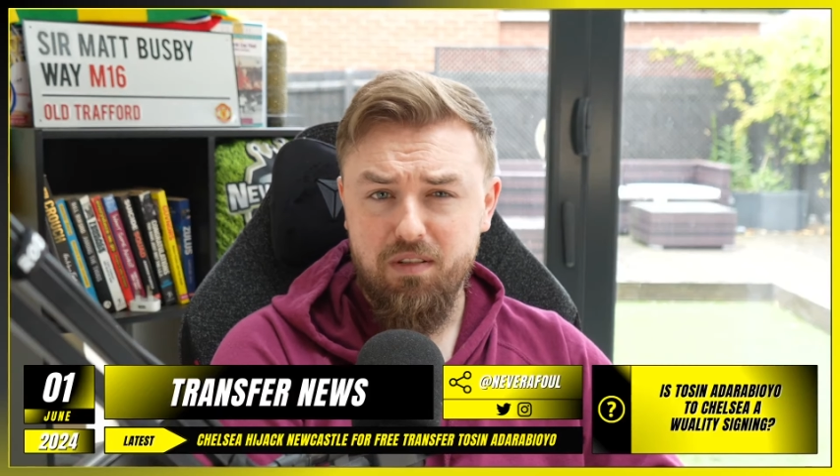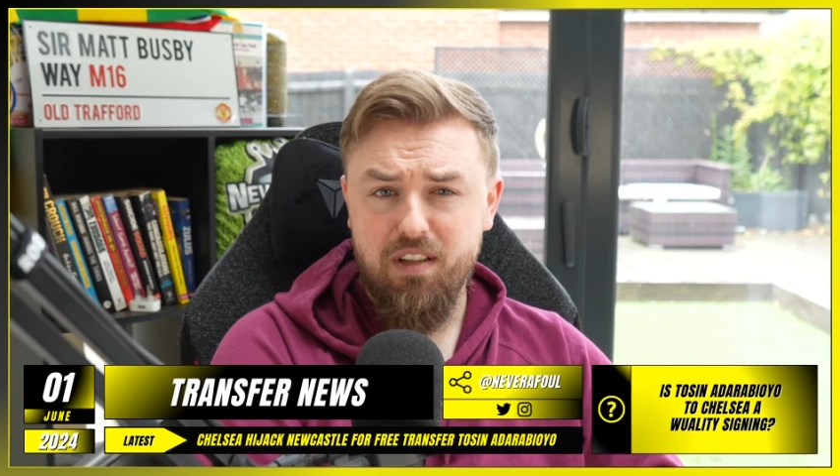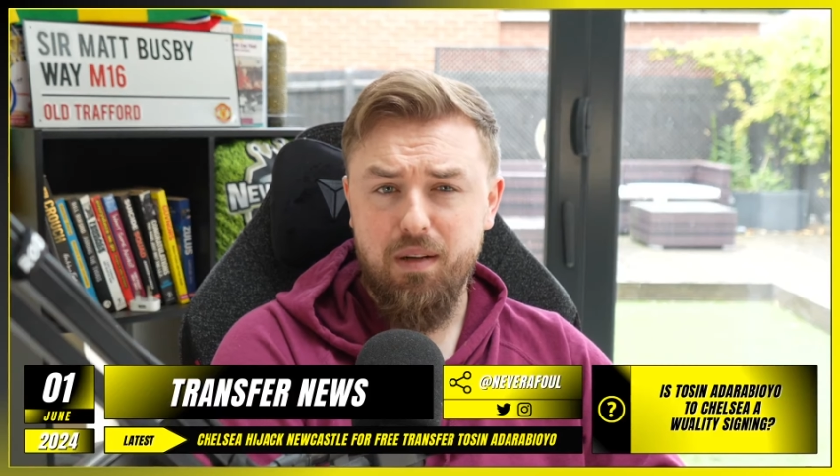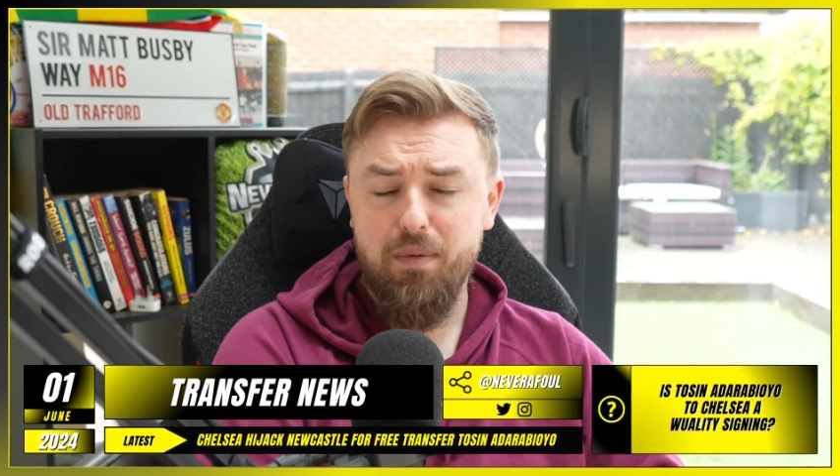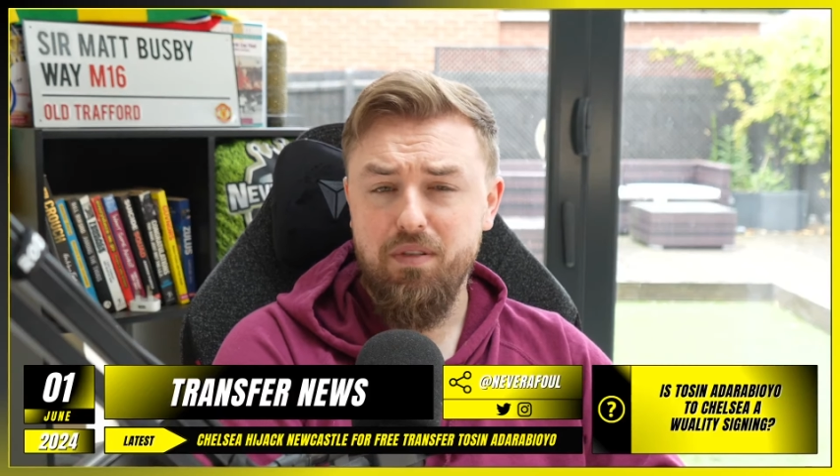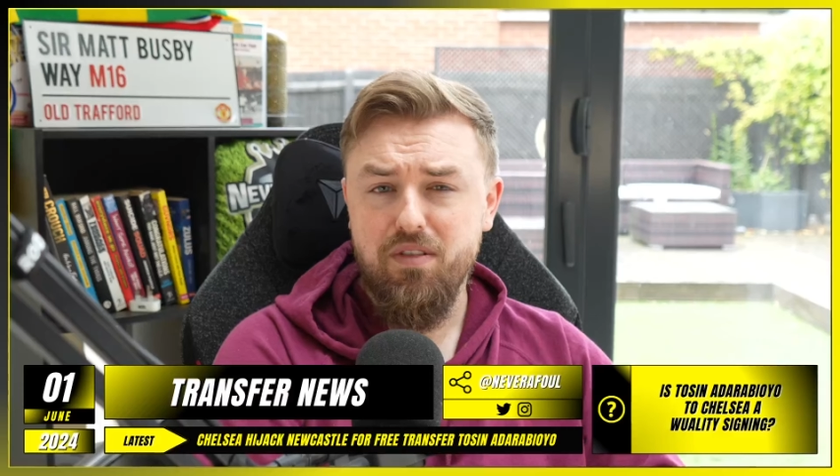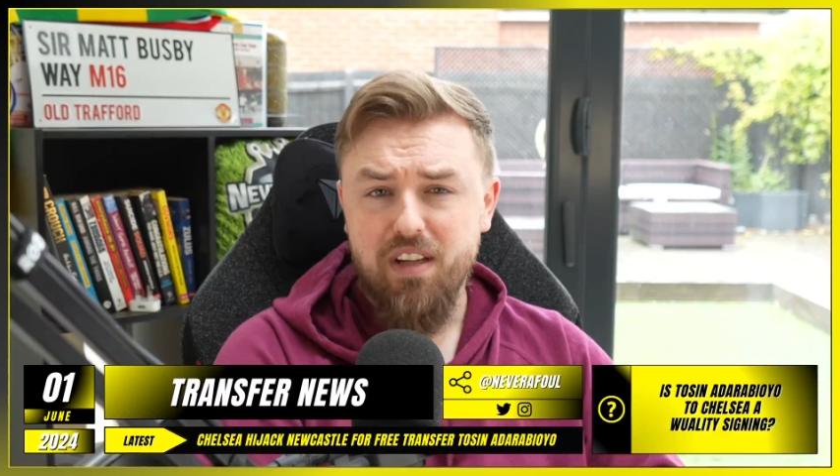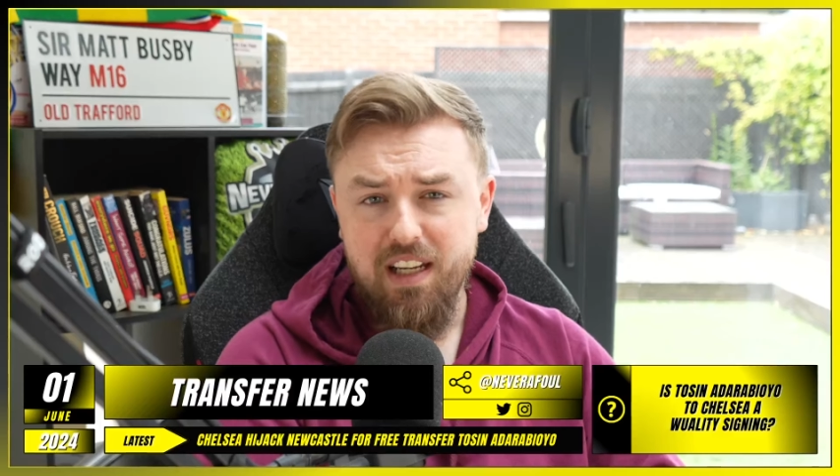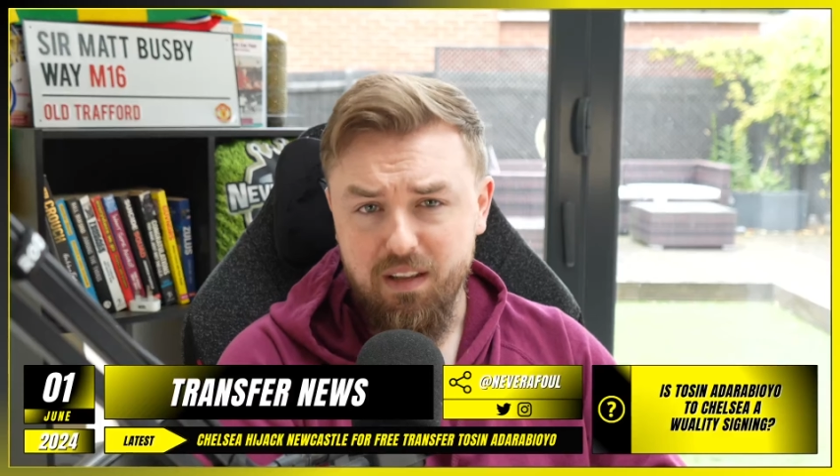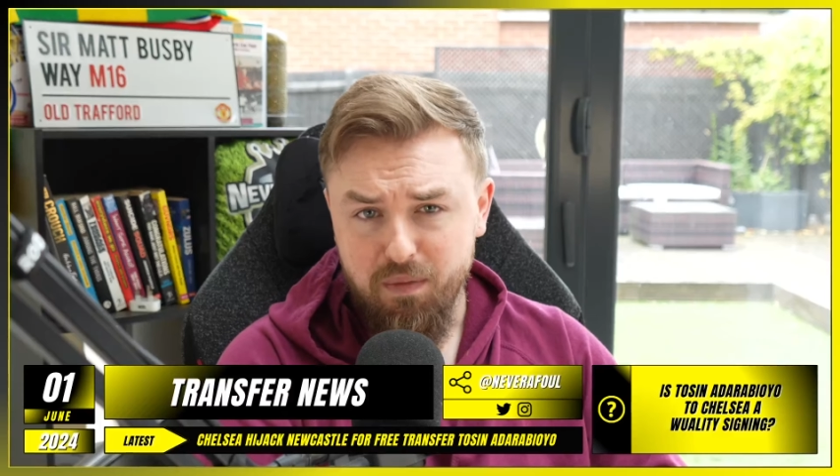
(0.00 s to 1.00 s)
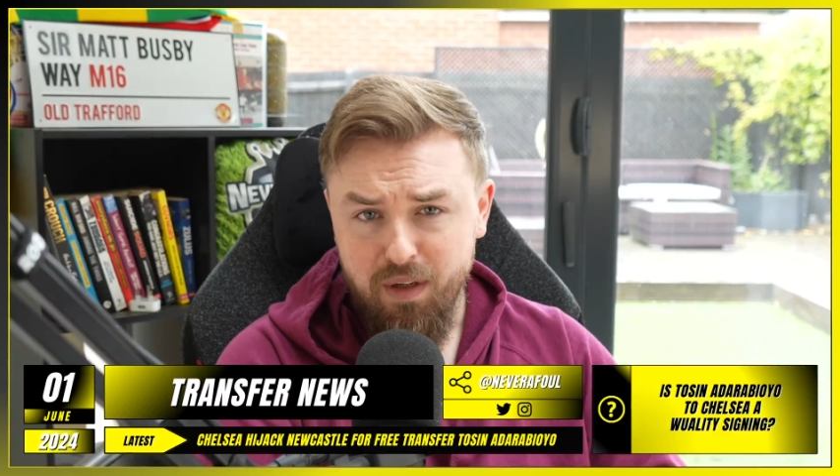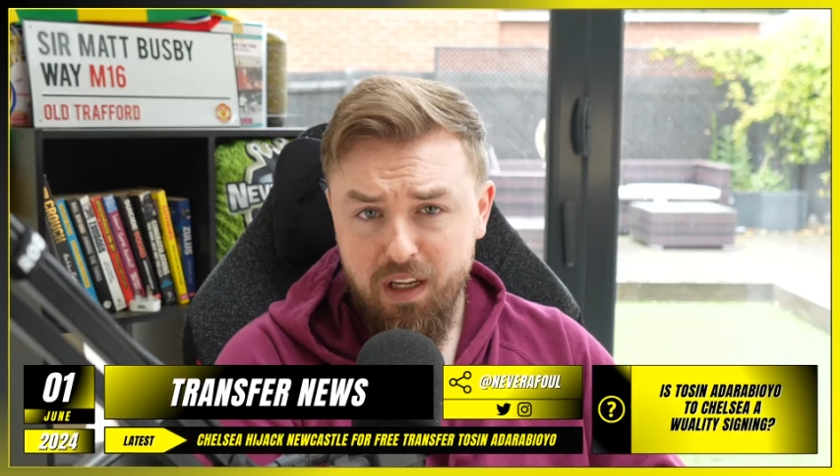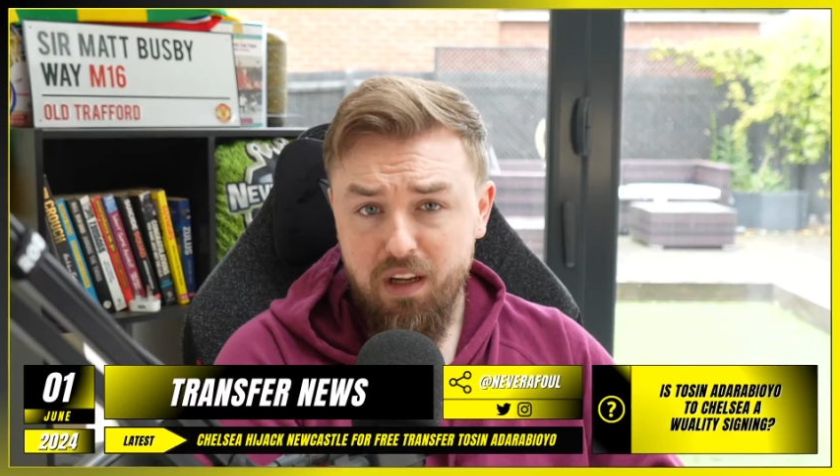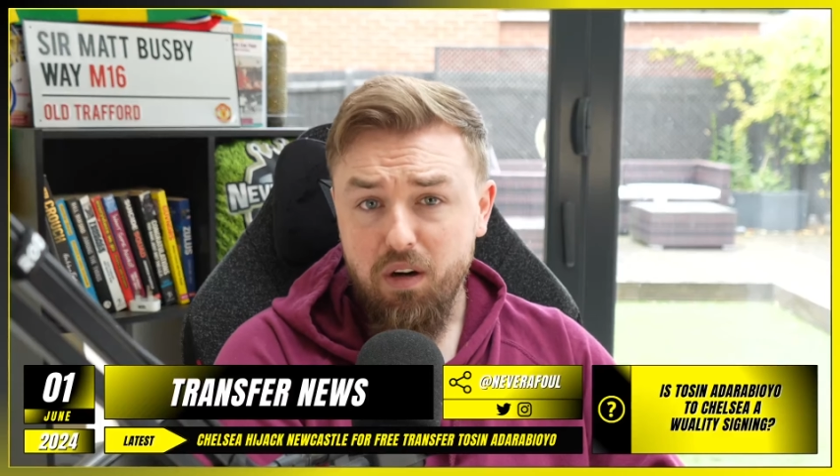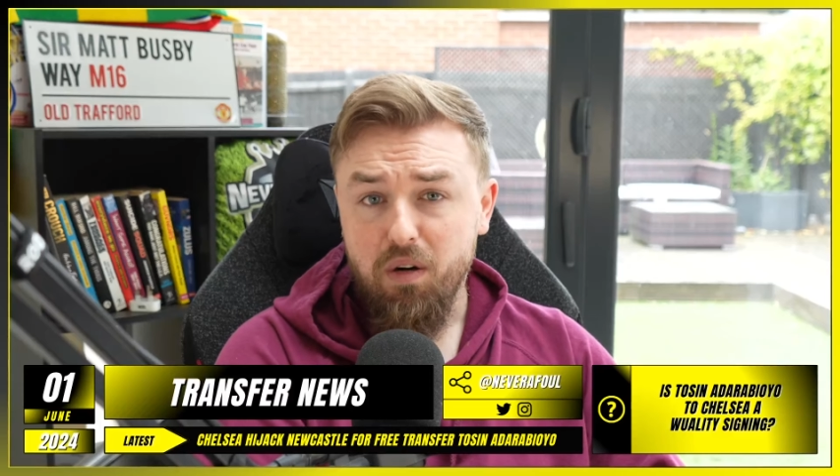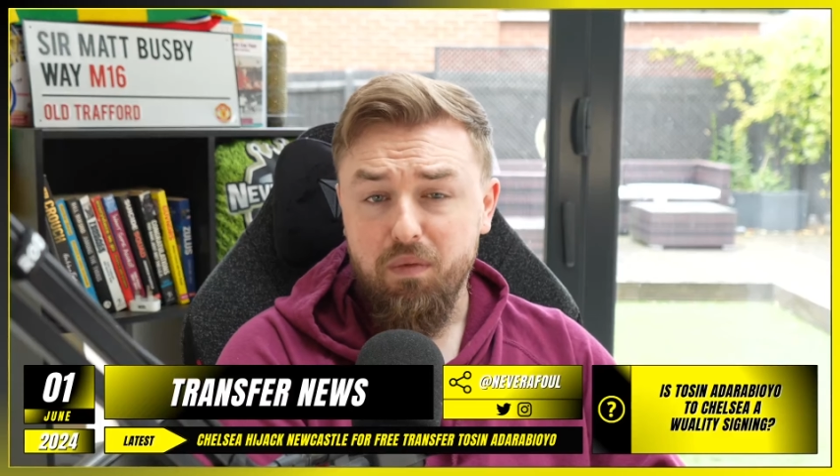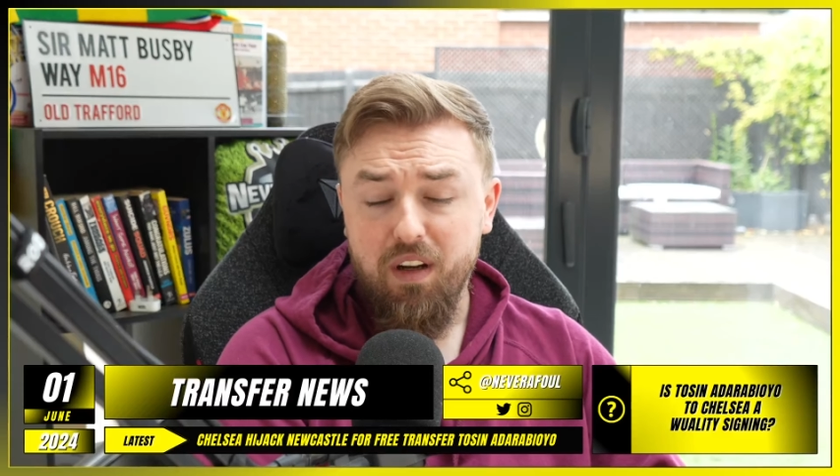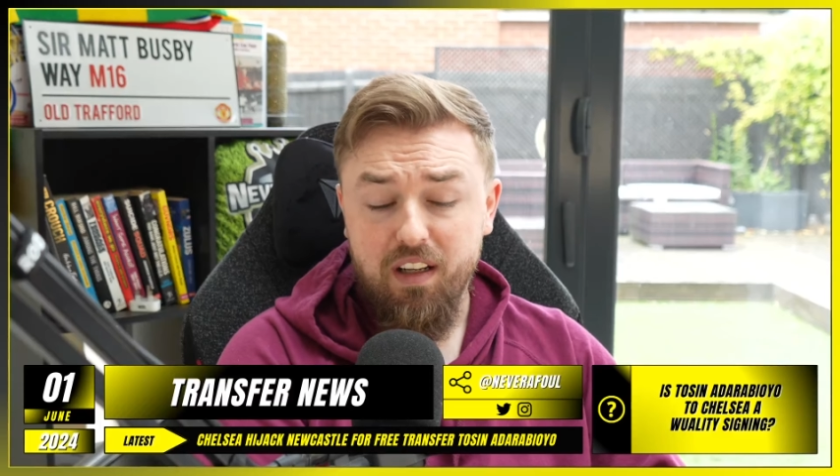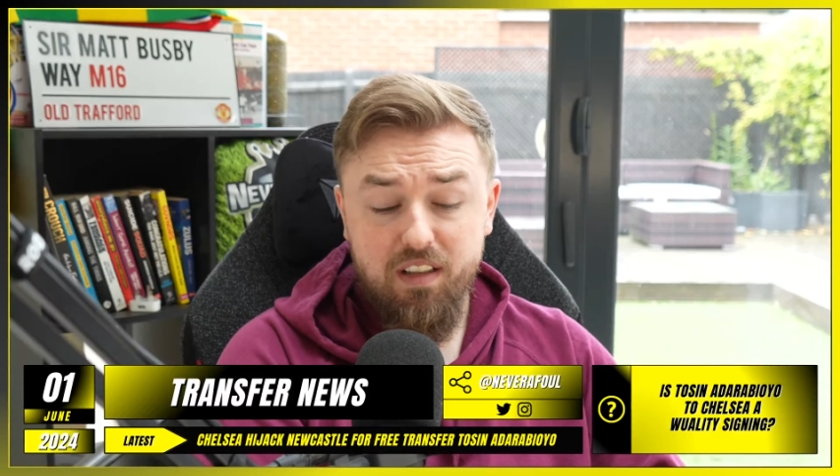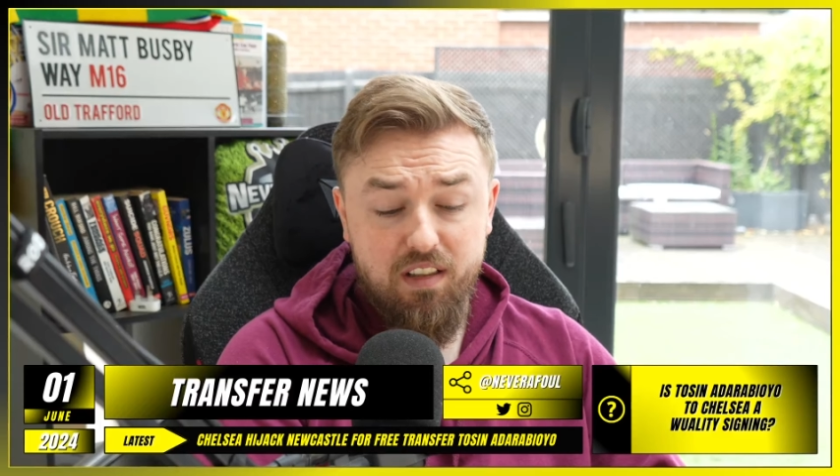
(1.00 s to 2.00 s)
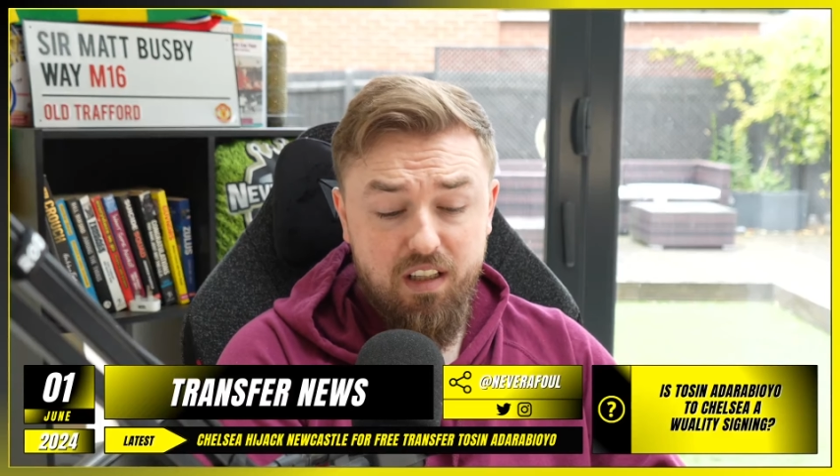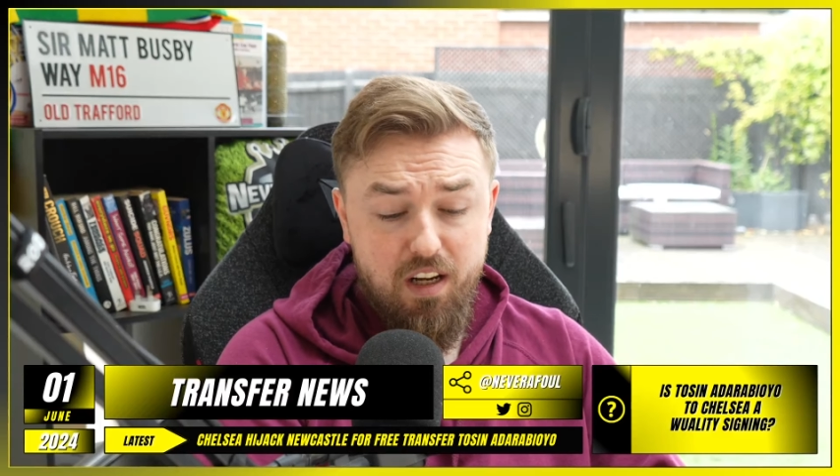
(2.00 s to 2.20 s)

to the blue side of London.